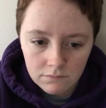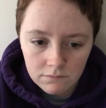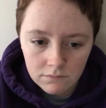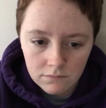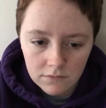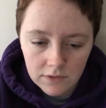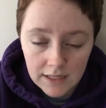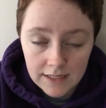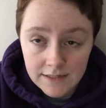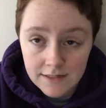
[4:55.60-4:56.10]

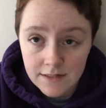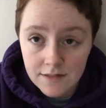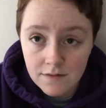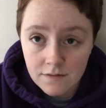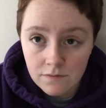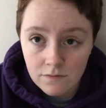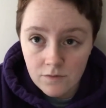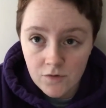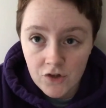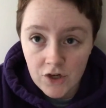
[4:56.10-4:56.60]
Let's
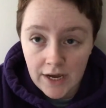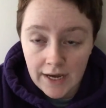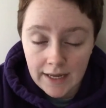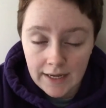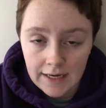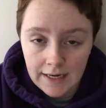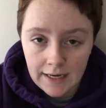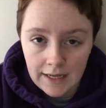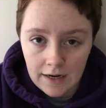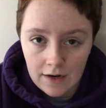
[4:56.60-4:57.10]
check
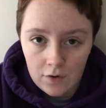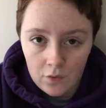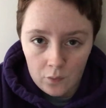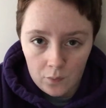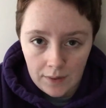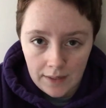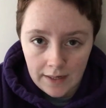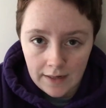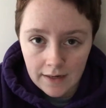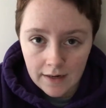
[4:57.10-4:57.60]
it again in a
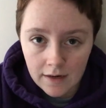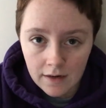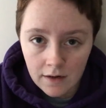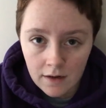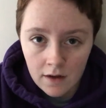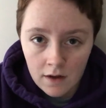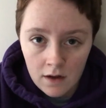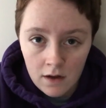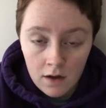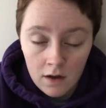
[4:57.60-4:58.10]
week.
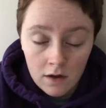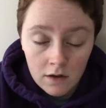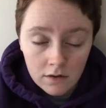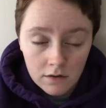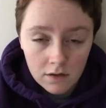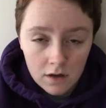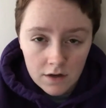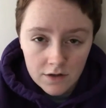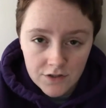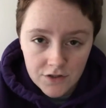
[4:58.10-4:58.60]

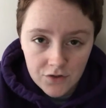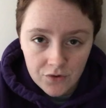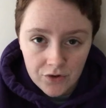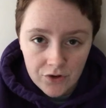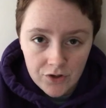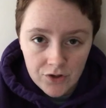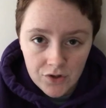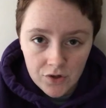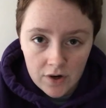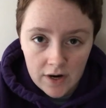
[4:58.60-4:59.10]
long
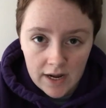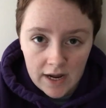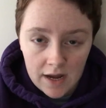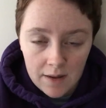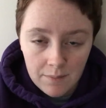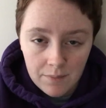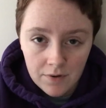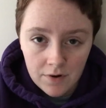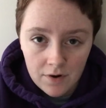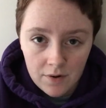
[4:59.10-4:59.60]
story short, I
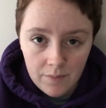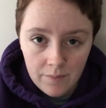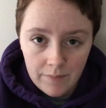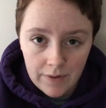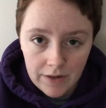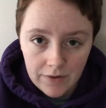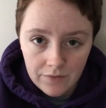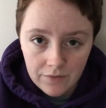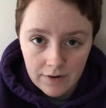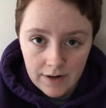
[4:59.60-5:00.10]
got put on
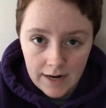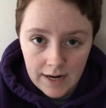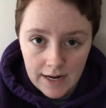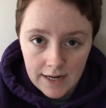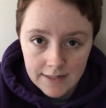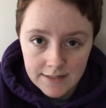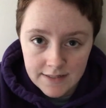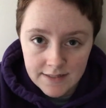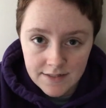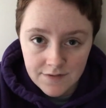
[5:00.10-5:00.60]
bed
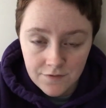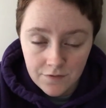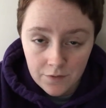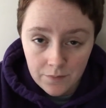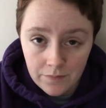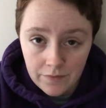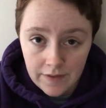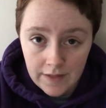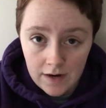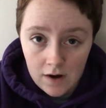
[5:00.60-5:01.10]
rest
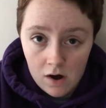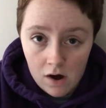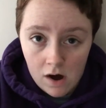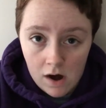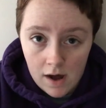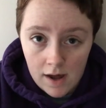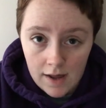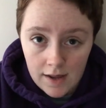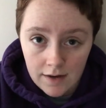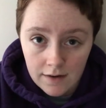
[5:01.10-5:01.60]
from then
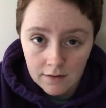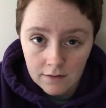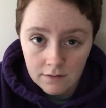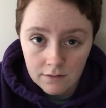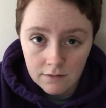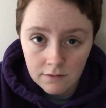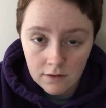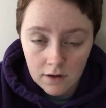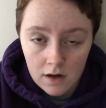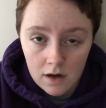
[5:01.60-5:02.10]
on,
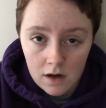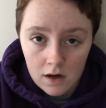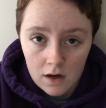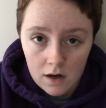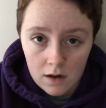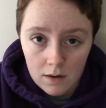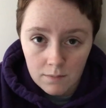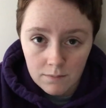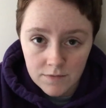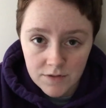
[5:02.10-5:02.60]

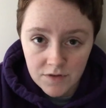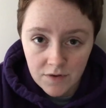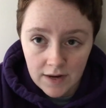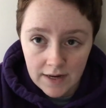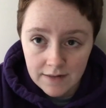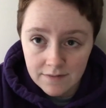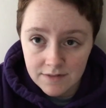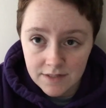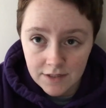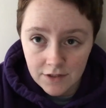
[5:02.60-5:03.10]
so
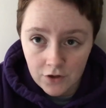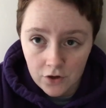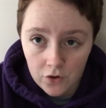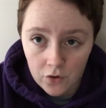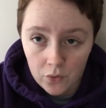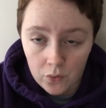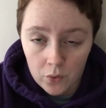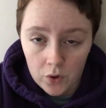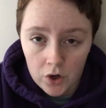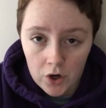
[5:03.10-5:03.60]
I didn't go
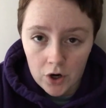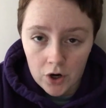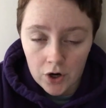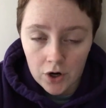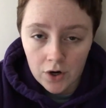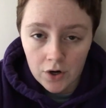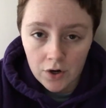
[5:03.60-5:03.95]
to work.